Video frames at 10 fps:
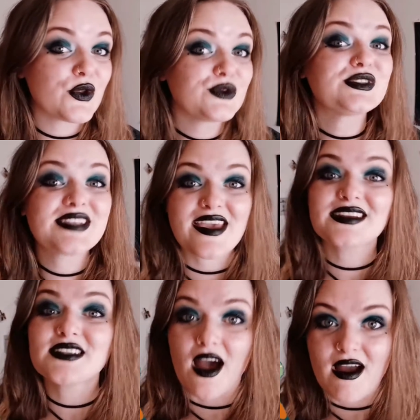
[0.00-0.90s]
and those
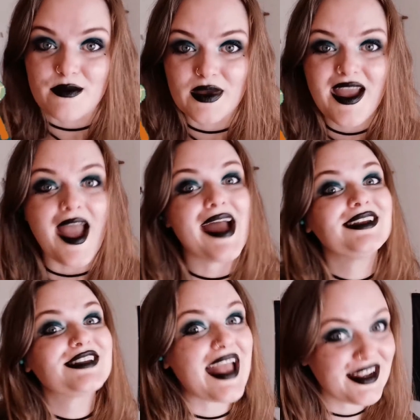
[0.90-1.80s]
take time and